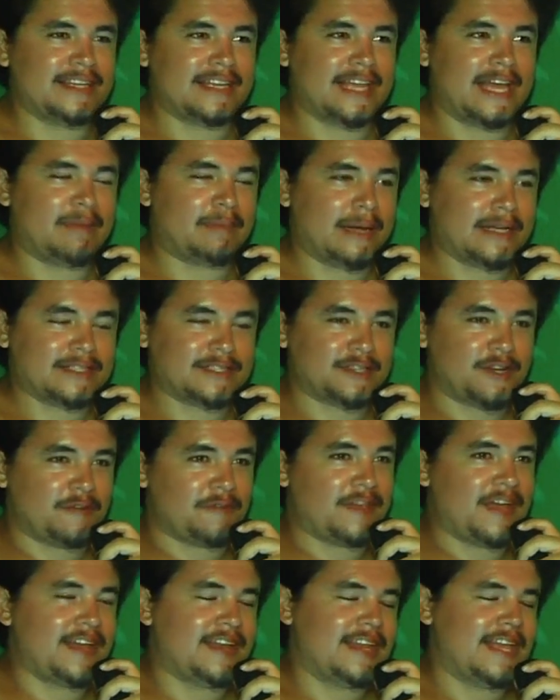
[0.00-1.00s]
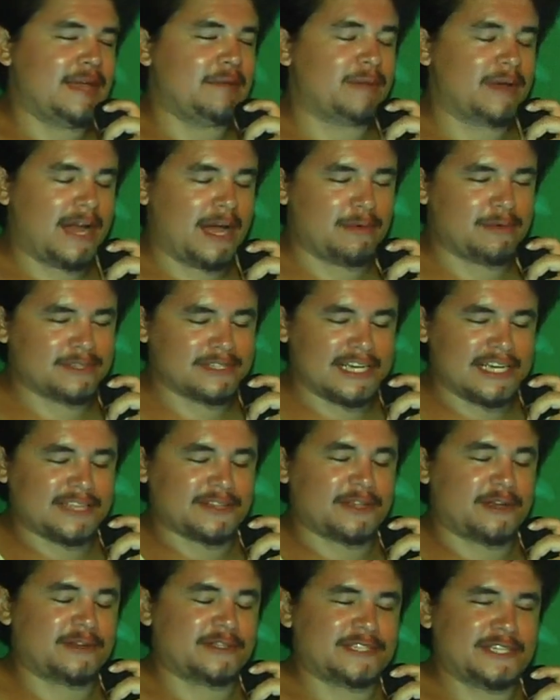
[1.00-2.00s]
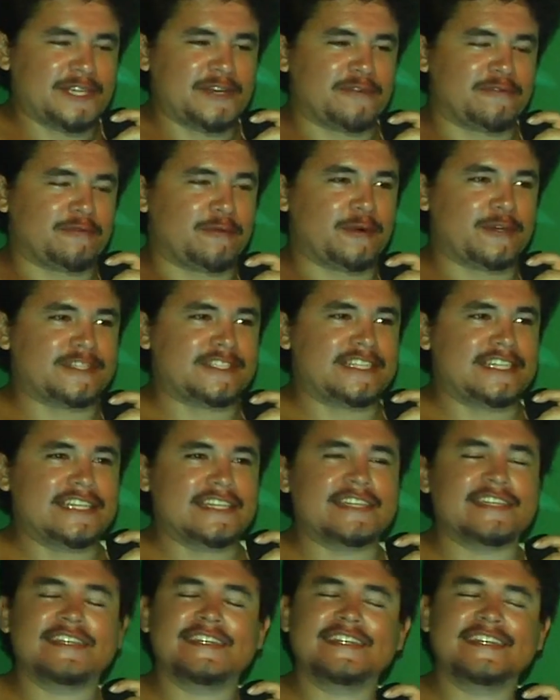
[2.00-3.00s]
gave myself that name when I was like 13 or 14.